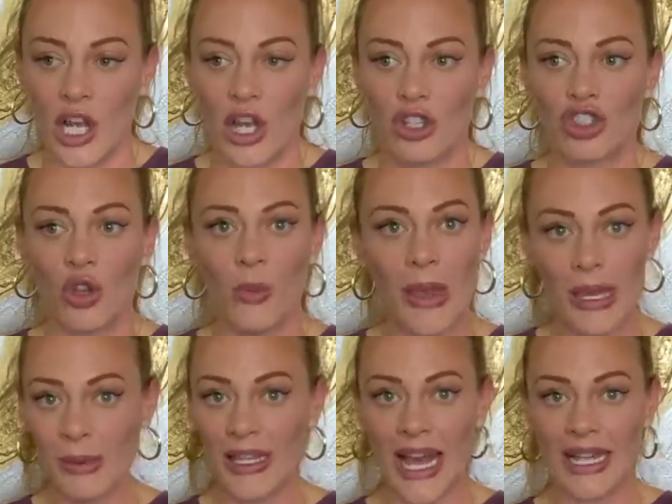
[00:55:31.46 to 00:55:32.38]
So
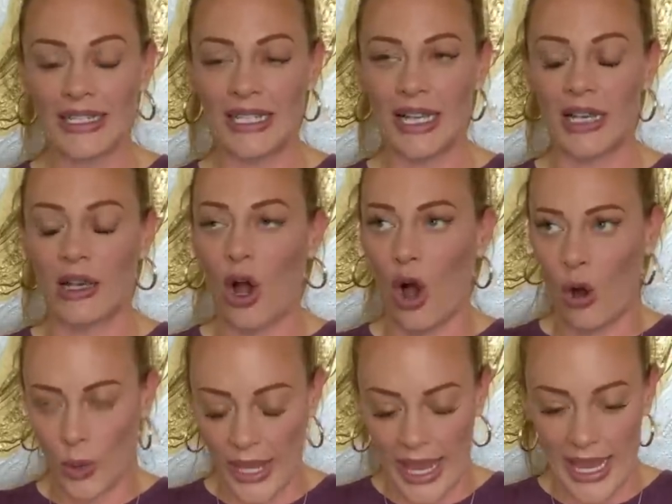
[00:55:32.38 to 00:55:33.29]
maybe that's it.
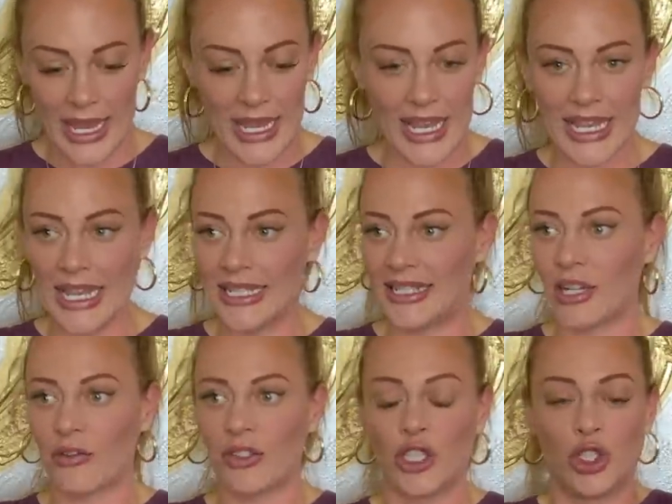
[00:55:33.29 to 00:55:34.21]
Okay, is
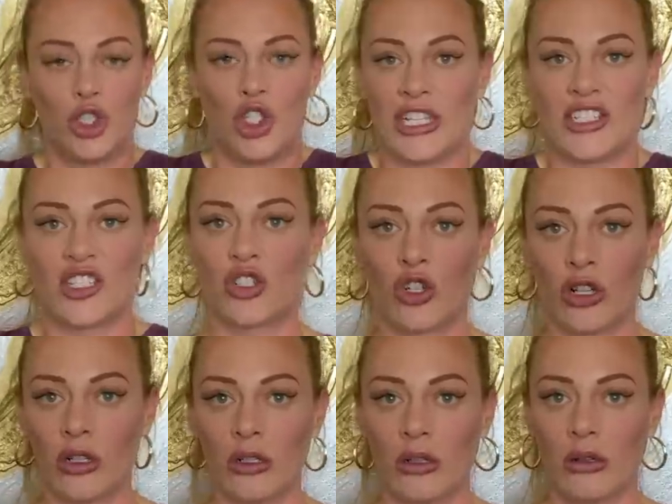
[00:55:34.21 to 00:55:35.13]
there a
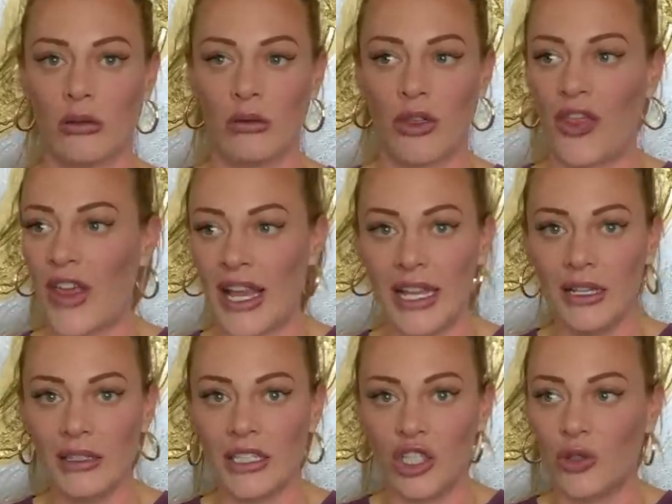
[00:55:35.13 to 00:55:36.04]
logistical thing
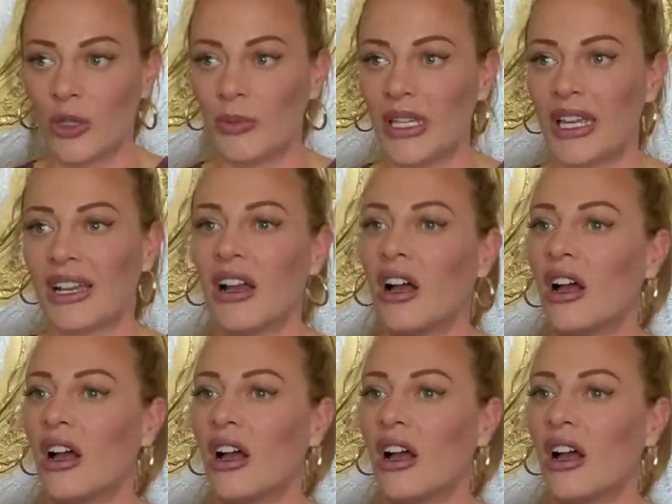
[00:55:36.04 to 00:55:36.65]
that you can be like,